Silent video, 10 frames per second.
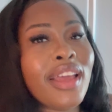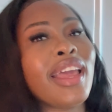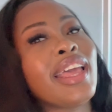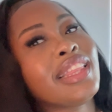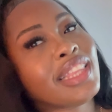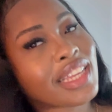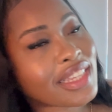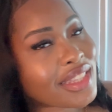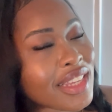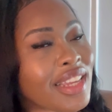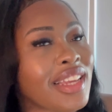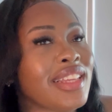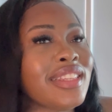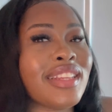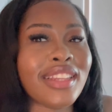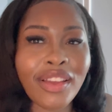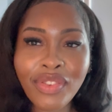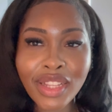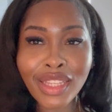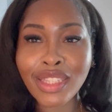And this is
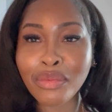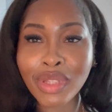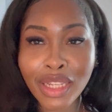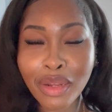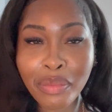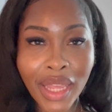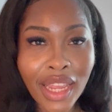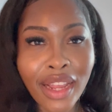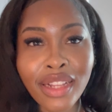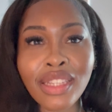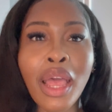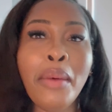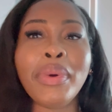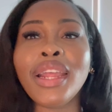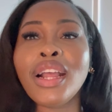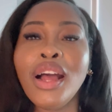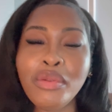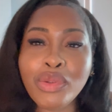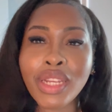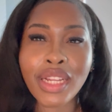definitely some linen pants, but it
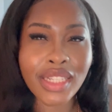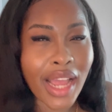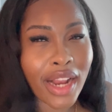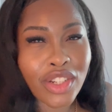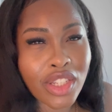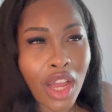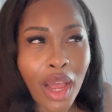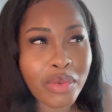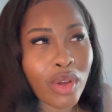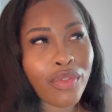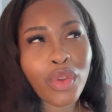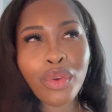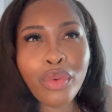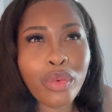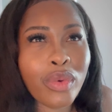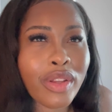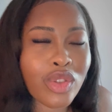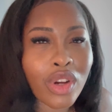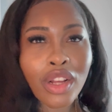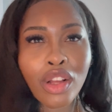comes with an attached top. So if you
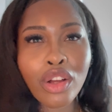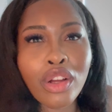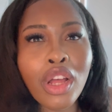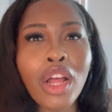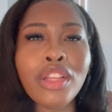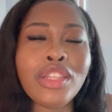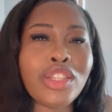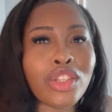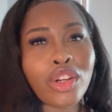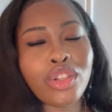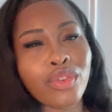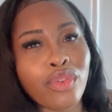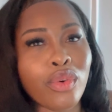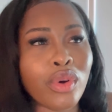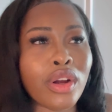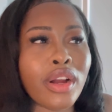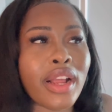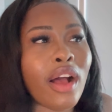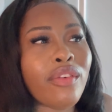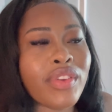struggle to search for
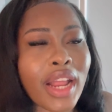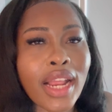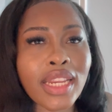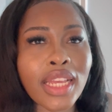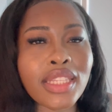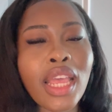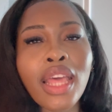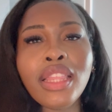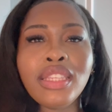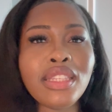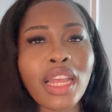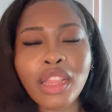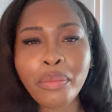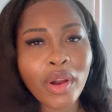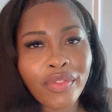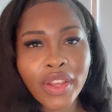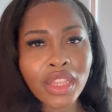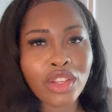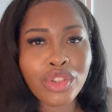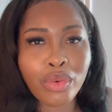outfit ideas, this is like the perfect
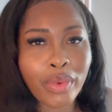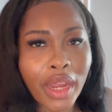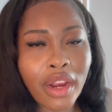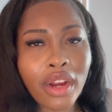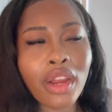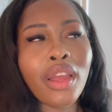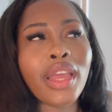thing to wear.